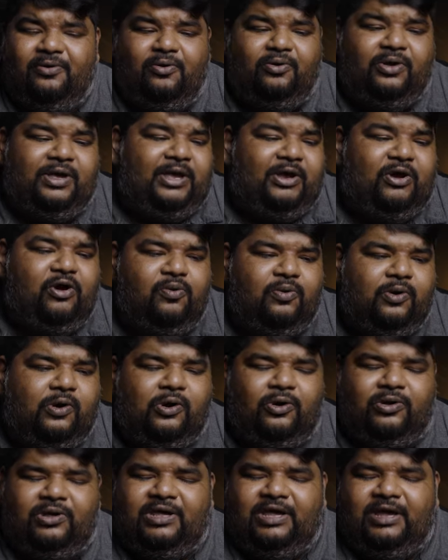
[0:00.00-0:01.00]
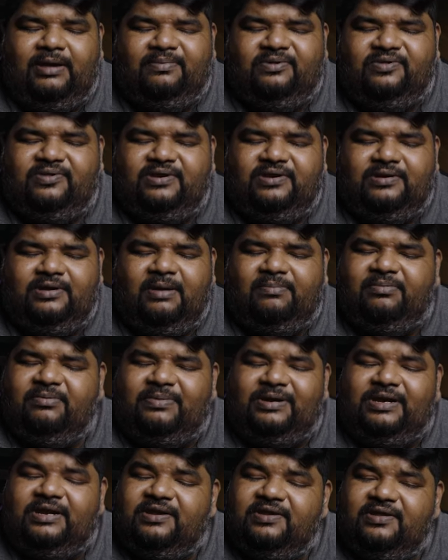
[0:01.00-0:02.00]
okay, overclocking
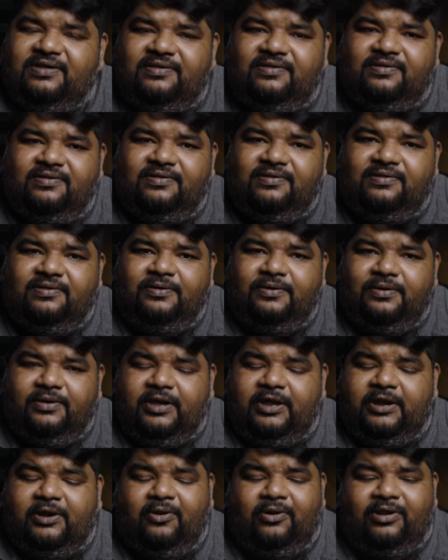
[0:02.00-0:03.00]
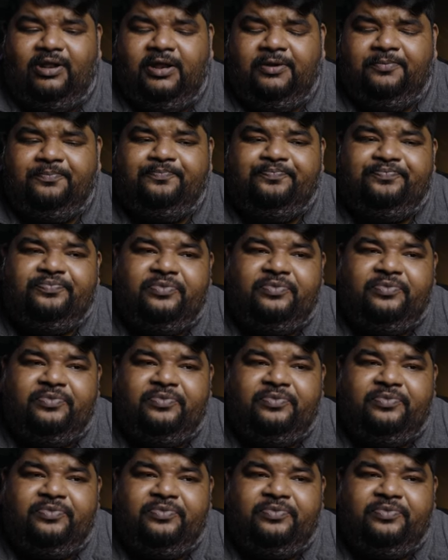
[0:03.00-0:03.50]
capabilities and all that.